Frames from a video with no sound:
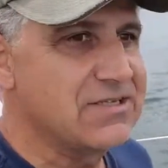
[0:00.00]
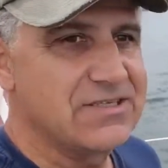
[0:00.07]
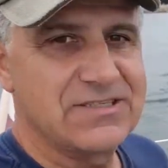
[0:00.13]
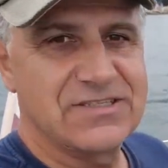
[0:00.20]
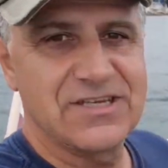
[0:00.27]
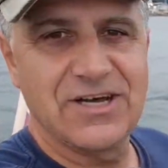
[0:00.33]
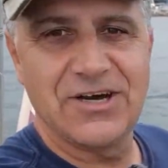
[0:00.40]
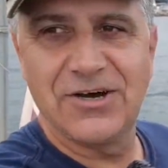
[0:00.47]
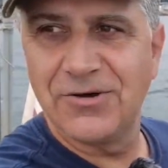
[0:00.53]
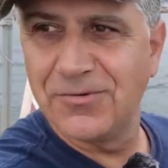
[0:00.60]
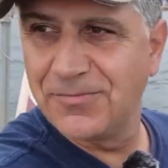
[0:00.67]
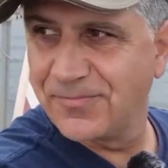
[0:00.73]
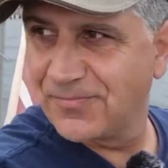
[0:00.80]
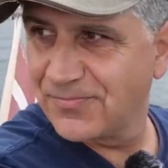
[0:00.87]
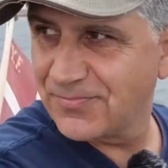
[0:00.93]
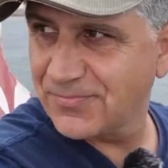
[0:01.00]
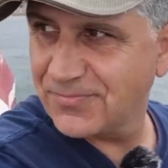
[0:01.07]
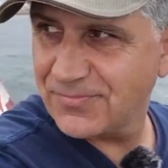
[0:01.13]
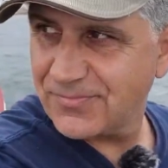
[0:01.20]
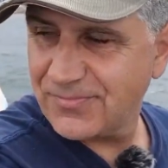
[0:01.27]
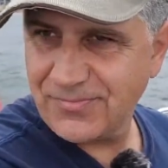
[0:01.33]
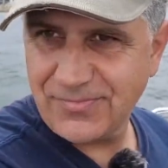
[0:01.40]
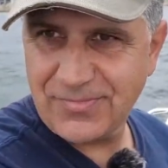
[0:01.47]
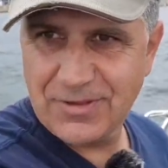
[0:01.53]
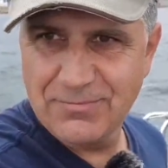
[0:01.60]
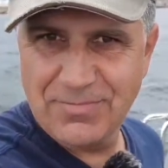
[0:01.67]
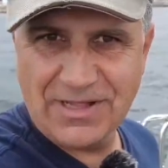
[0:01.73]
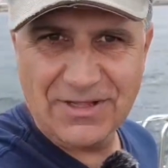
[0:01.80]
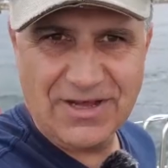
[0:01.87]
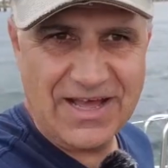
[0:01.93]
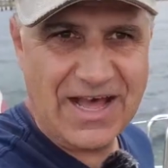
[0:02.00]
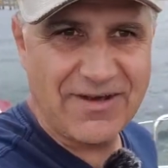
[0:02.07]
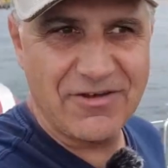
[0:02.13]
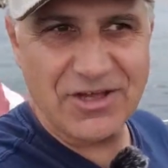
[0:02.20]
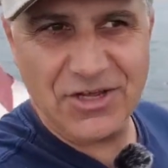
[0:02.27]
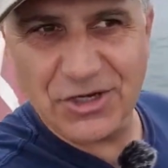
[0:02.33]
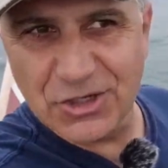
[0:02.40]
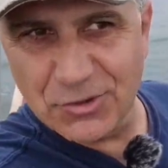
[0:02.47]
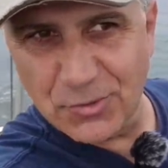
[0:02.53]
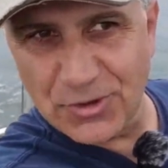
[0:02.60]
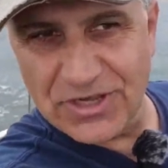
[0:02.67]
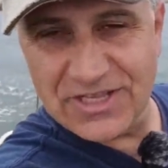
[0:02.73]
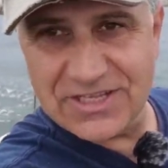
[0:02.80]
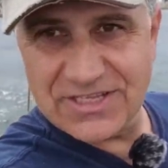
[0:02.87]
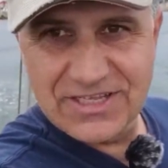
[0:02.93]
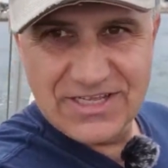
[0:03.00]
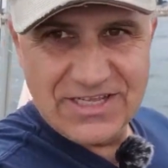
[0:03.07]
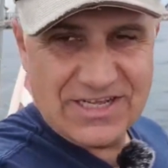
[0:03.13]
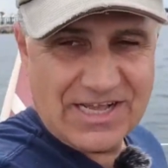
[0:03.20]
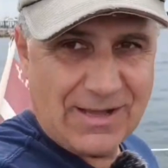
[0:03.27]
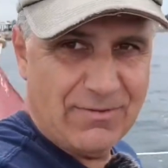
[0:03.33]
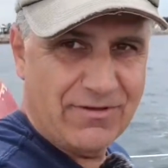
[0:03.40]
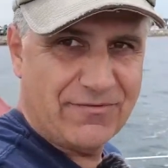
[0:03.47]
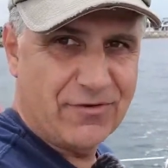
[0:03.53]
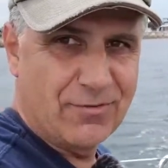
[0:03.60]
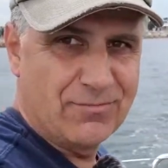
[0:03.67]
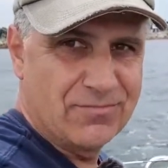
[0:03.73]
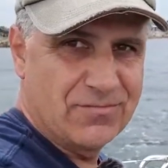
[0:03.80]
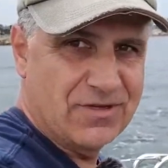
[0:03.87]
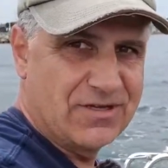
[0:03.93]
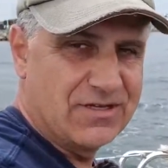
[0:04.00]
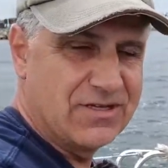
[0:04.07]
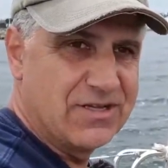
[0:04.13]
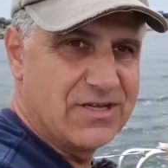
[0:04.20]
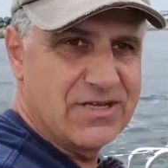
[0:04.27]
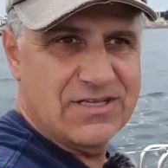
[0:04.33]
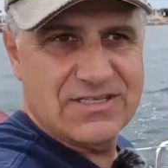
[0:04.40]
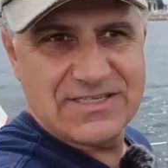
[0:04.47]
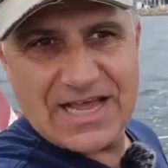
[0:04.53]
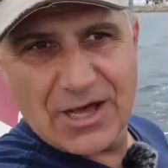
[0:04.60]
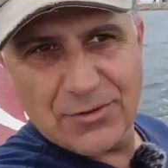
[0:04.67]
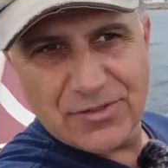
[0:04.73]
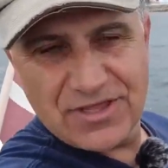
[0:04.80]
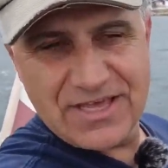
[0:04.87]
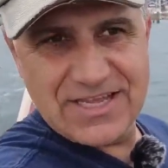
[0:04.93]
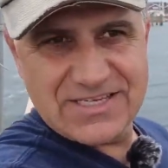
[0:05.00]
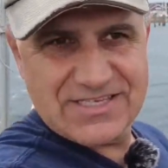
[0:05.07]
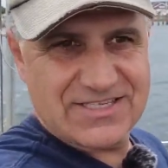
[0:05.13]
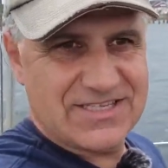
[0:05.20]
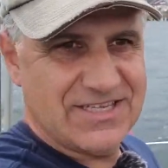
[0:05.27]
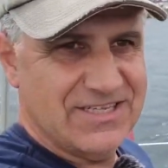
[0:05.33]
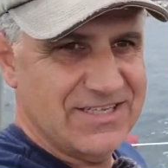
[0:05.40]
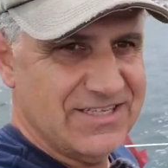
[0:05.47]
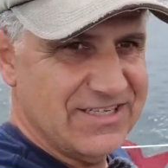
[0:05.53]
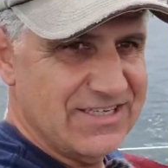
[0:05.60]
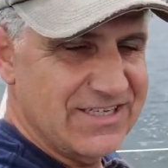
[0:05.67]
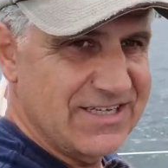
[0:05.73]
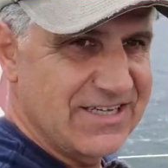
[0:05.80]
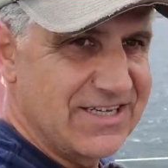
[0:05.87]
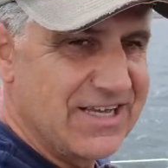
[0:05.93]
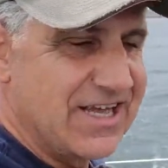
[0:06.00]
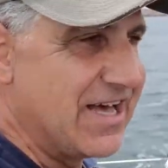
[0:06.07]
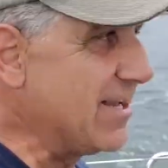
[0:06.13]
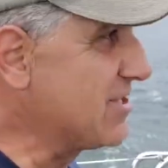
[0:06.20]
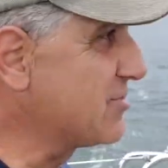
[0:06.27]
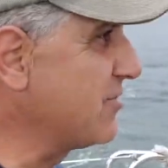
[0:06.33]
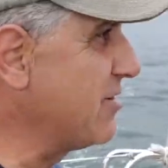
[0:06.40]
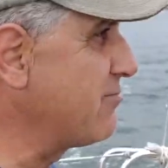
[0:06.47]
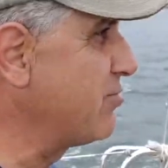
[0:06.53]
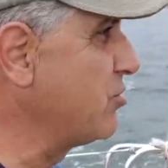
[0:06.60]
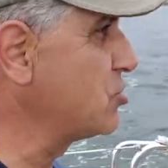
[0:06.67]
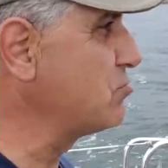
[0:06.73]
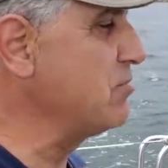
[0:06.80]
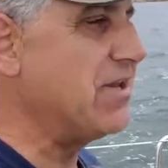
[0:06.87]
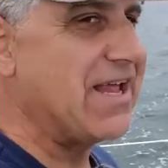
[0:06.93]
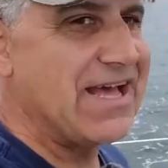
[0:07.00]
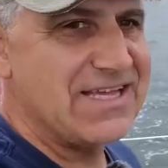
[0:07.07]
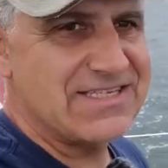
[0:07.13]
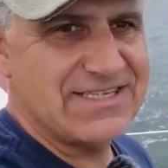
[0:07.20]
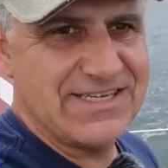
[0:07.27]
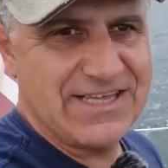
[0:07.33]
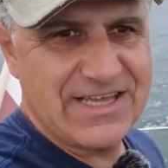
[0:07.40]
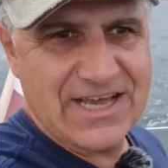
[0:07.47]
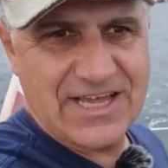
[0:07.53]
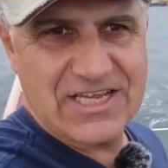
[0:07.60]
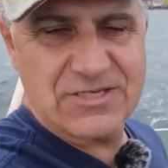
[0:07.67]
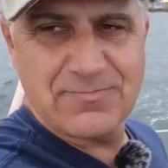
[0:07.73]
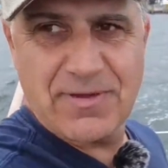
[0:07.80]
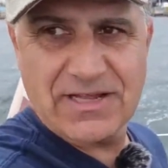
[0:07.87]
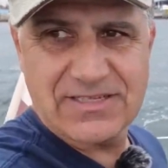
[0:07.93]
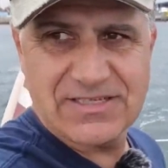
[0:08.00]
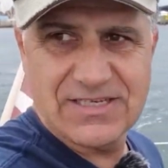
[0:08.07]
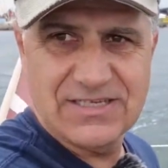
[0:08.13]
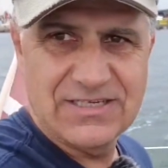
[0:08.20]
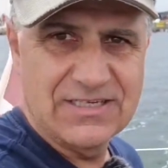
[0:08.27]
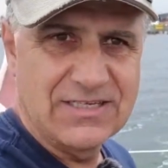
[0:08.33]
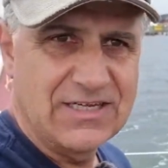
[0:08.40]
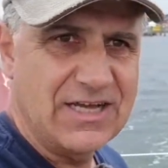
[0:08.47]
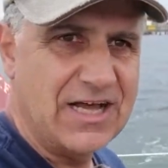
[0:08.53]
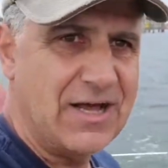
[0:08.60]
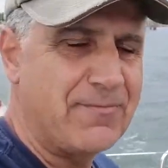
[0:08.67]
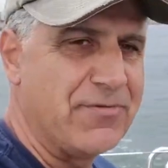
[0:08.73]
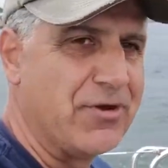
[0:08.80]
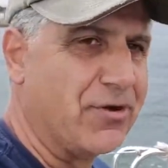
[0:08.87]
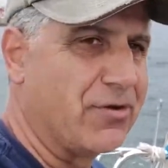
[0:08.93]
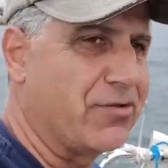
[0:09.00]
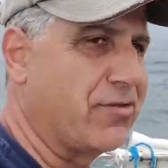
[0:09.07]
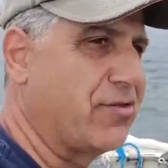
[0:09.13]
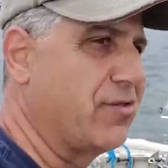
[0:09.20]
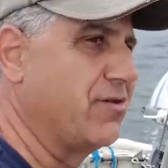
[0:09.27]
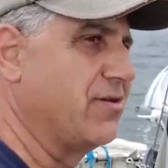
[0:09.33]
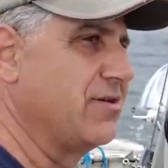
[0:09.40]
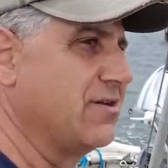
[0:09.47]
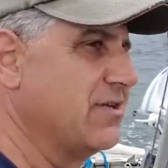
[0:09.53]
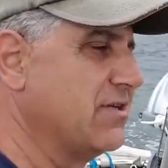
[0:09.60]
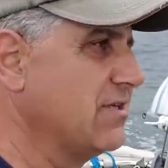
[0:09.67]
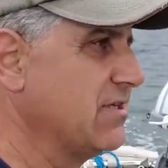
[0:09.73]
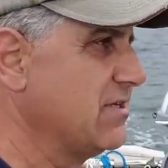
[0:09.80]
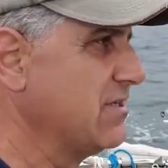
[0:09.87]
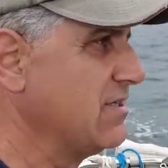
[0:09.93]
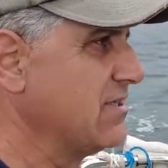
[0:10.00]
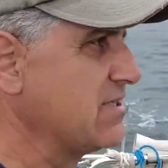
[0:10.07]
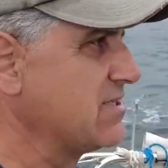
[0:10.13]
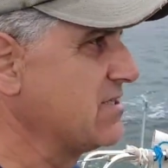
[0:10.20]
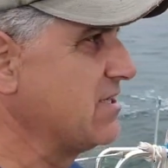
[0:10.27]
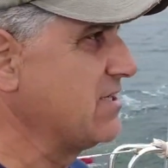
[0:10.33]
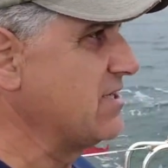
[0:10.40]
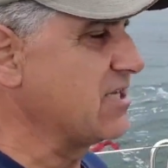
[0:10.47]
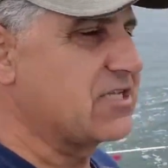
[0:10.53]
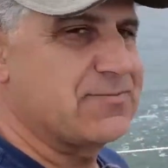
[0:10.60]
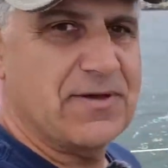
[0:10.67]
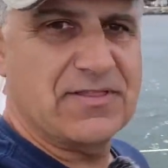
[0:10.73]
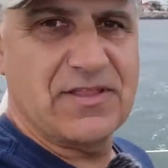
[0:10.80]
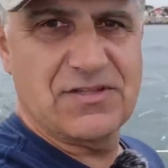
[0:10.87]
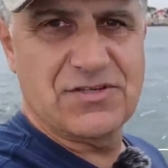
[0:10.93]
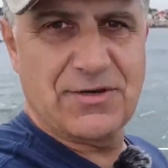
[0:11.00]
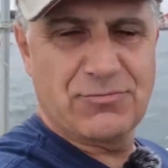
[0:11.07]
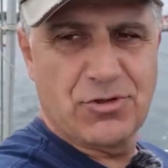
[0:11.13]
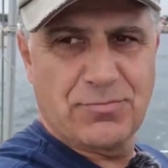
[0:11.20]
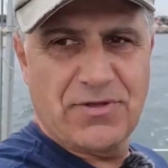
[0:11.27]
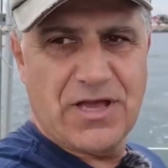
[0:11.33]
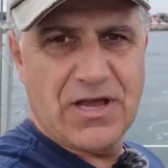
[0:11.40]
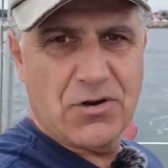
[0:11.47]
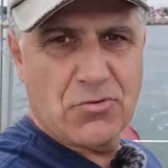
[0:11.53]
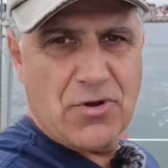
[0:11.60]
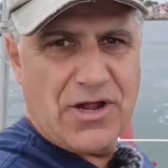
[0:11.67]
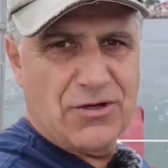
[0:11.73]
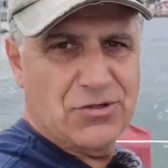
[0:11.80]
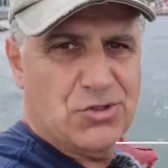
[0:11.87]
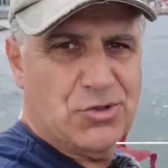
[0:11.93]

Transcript: So, but I have a good wind coming from southeast, and it's gonna push me nicely, I expect, up north. So I expect the trip to be around